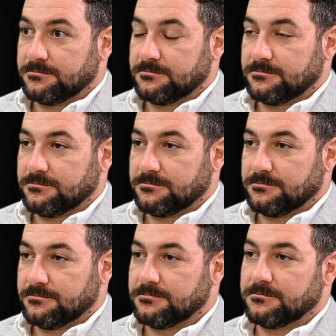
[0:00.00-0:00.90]

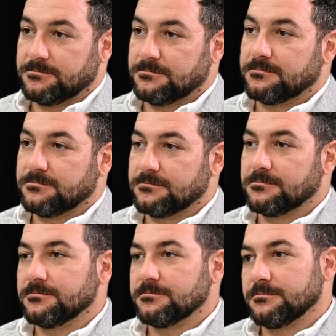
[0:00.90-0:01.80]

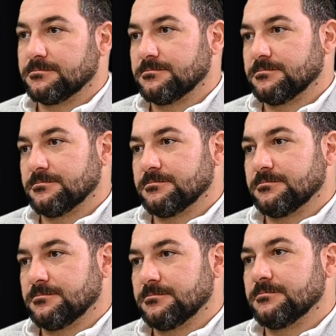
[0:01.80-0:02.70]

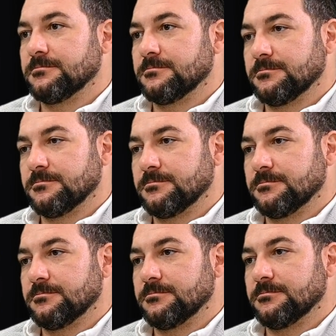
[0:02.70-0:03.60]

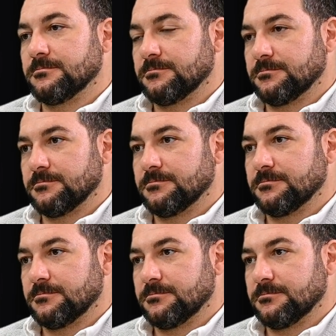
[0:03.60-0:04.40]
No words are spoken by the person on screen.